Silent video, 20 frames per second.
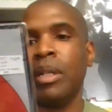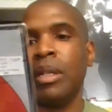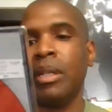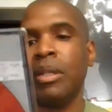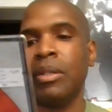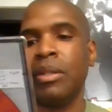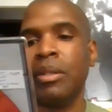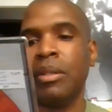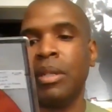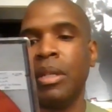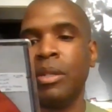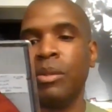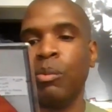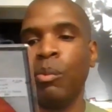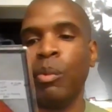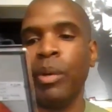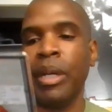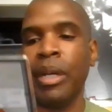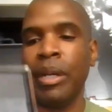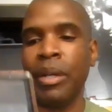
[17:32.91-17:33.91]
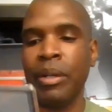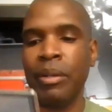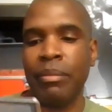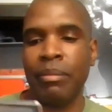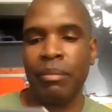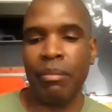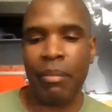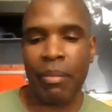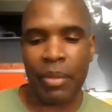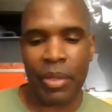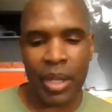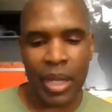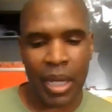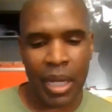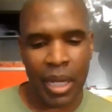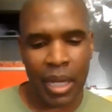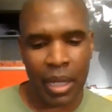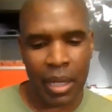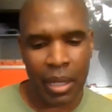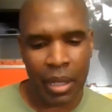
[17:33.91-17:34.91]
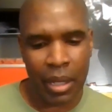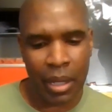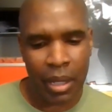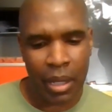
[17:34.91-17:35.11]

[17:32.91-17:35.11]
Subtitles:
his weird thing.